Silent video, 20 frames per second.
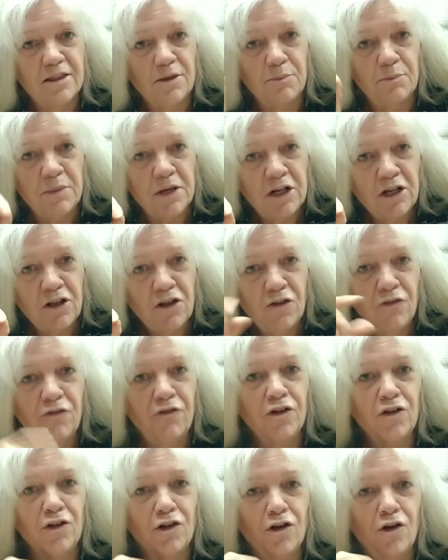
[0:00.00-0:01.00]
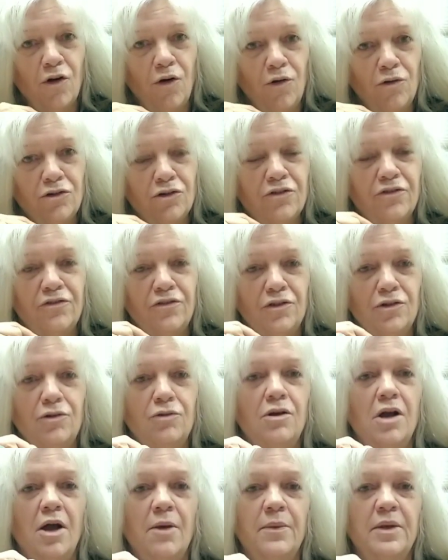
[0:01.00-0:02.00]
The minute you feel a cold or
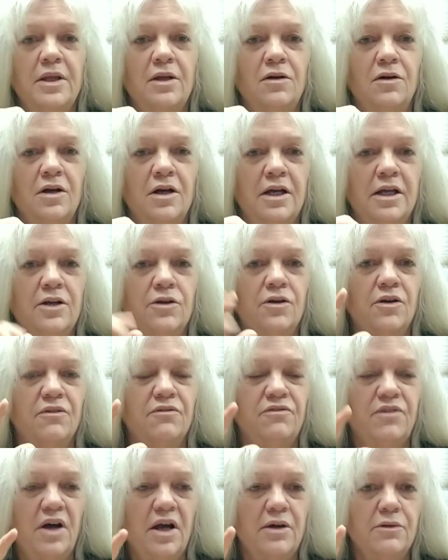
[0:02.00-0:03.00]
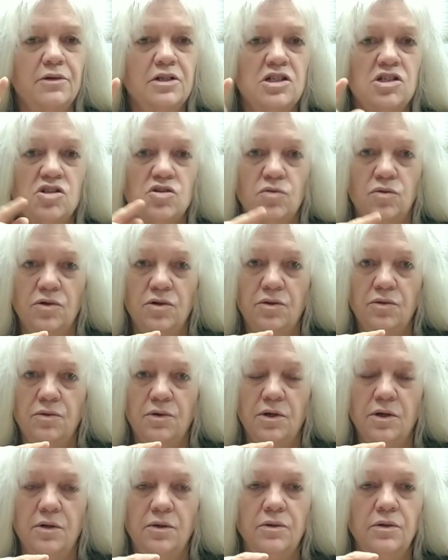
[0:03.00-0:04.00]
flu coming on, or a virus, sore
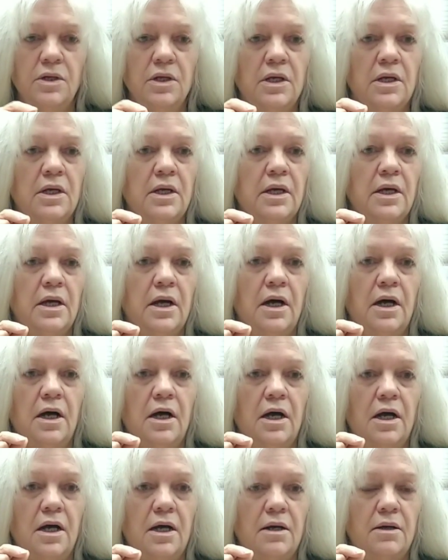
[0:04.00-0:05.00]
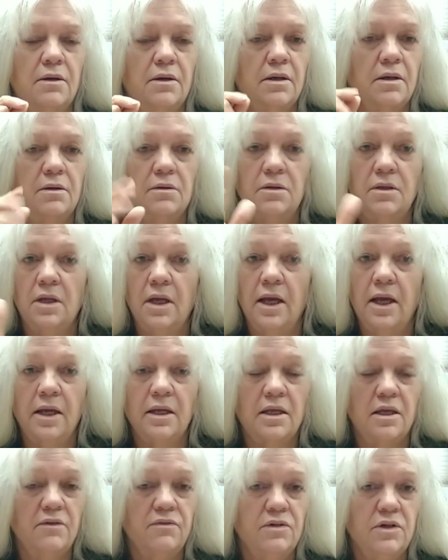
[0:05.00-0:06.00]
throat,
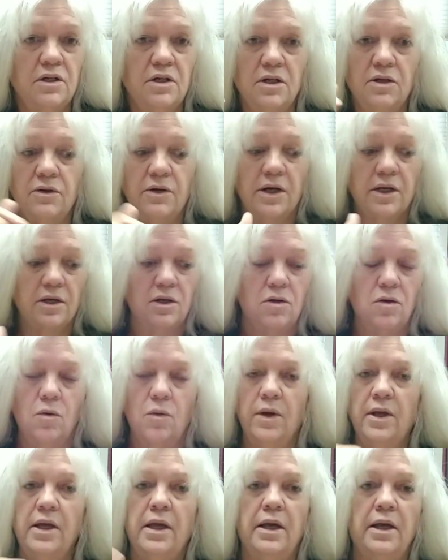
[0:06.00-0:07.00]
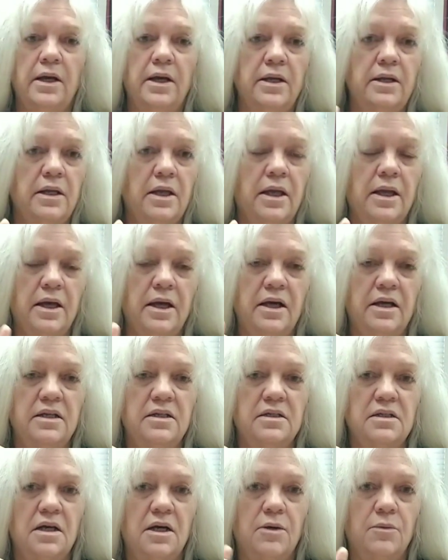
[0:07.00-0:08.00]
heck, even an earache, go ahead
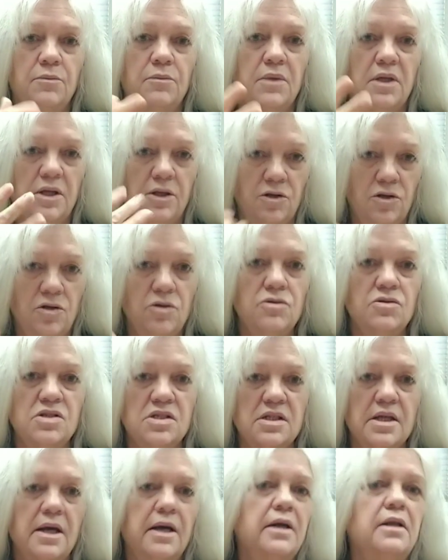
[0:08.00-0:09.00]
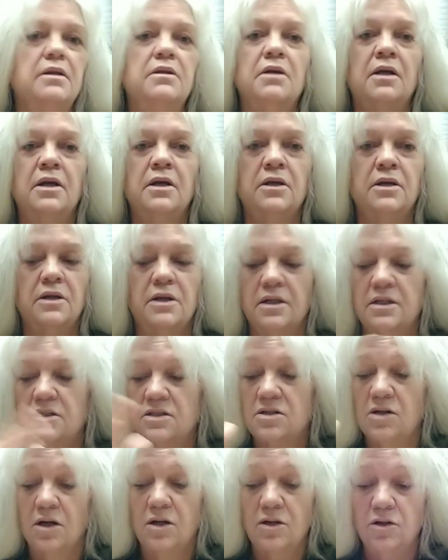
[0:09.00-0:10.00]
and use that.
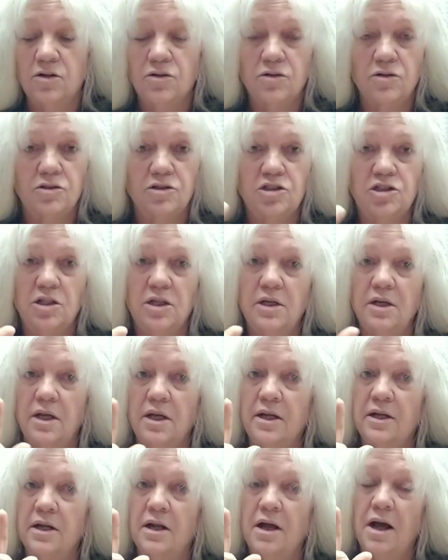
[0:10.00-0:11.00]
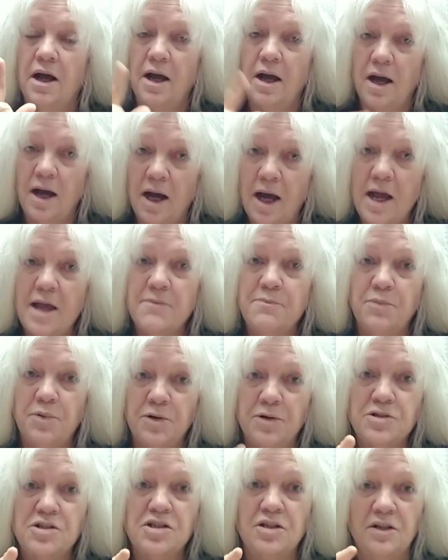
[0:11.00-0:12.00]
It's not going to hurt you. And I
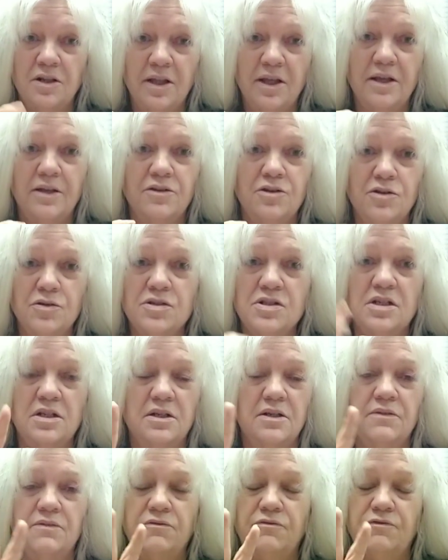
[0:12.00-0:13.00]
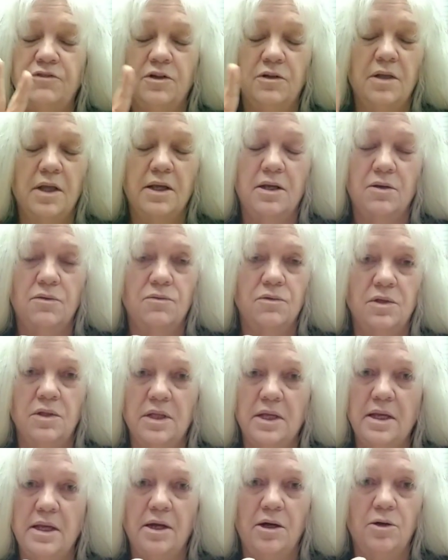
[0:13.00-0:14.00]
personally, in using it, feel like it
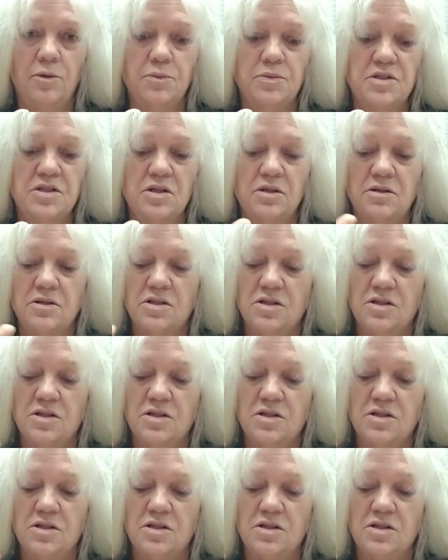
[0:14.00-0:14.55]
really helps.